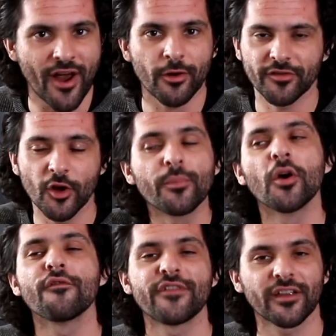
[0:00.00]
There's no
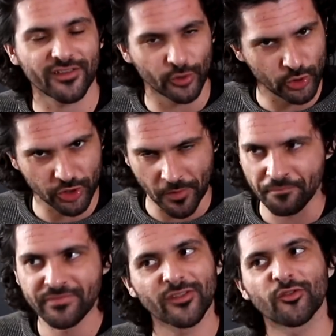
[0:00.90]
perfect
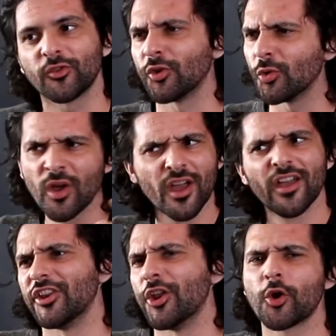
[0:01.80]
solution to,
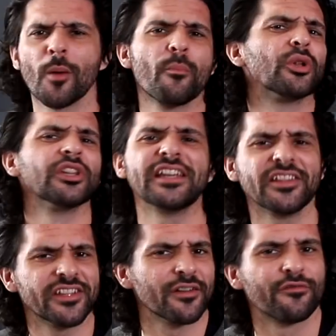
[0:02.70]

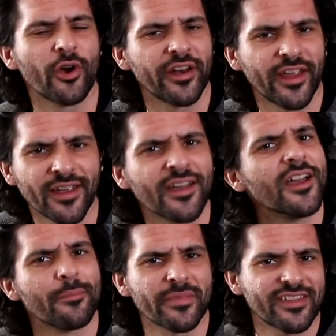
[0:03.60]
completely avoiding
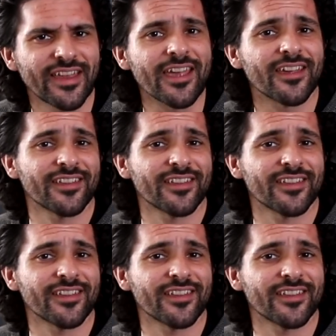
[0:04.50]
mistakes.